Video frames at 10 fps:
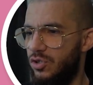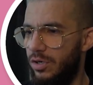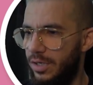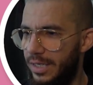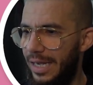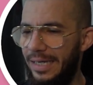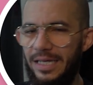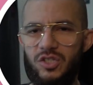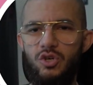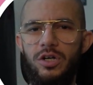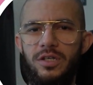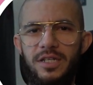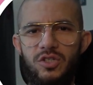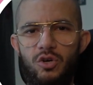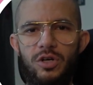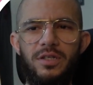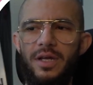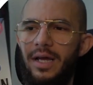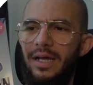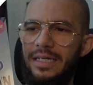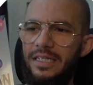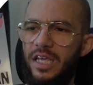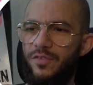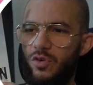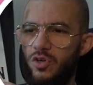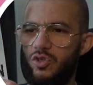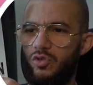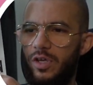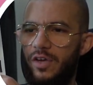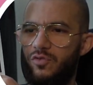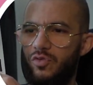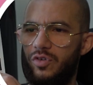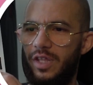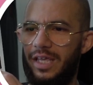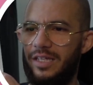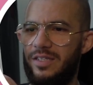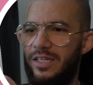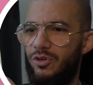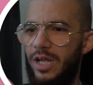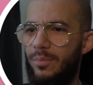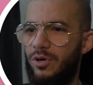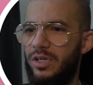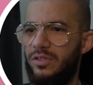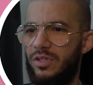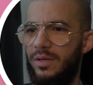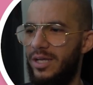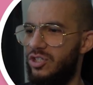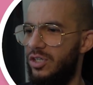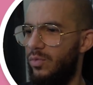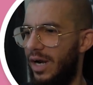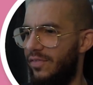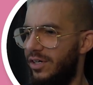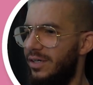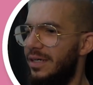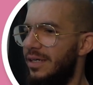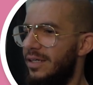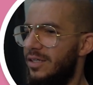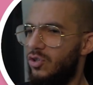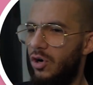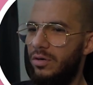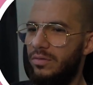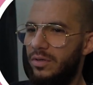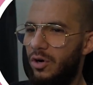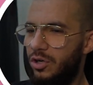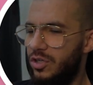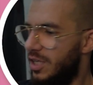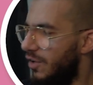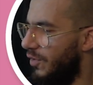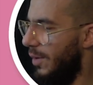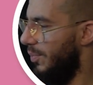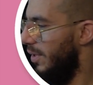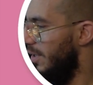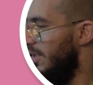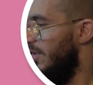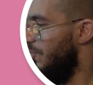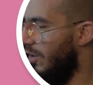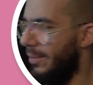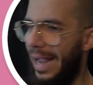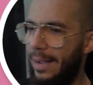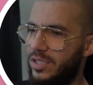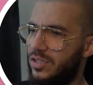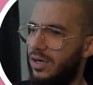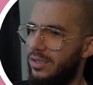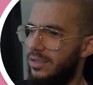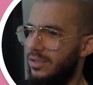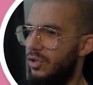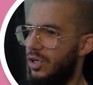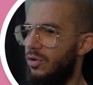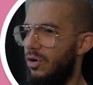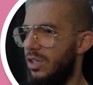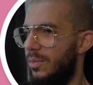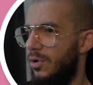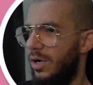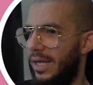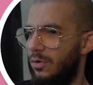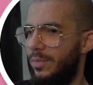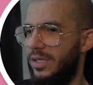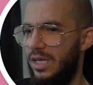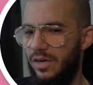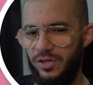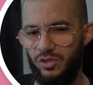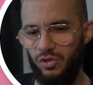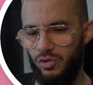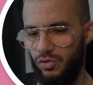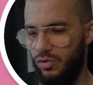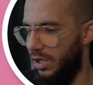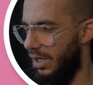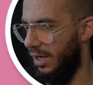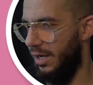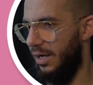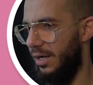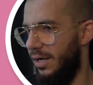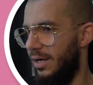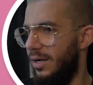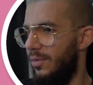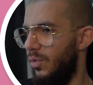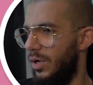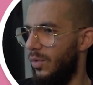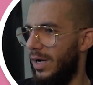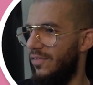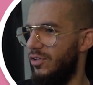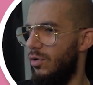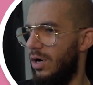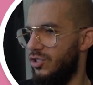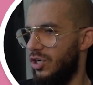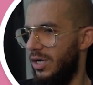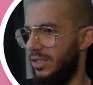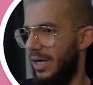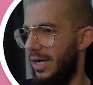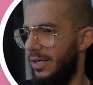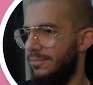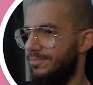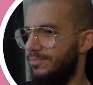So yani, it's good. It's a good Eid gift also to give to the kids in your neighborhood, to the masjid, whatever. So hook yourself up from Amazon. You can order the book and it will be delivered to you wherever you are, inshallah ta'ala.